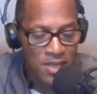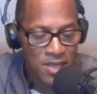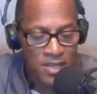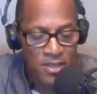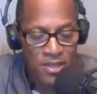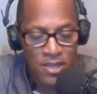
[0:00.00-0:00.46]

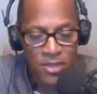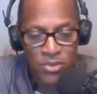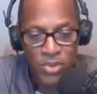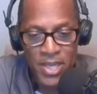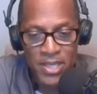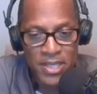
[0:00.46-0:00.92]
in a
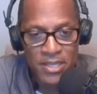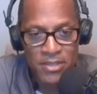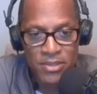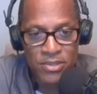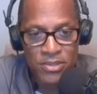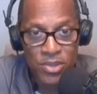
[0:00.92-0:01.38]
way that
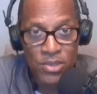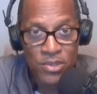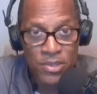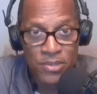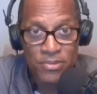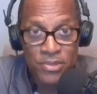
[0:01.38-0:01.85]
no
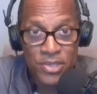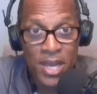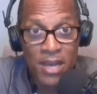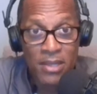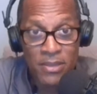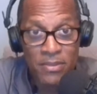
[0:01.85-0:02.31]
other
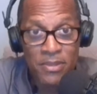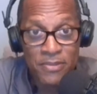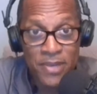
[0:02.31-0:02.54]
child ever.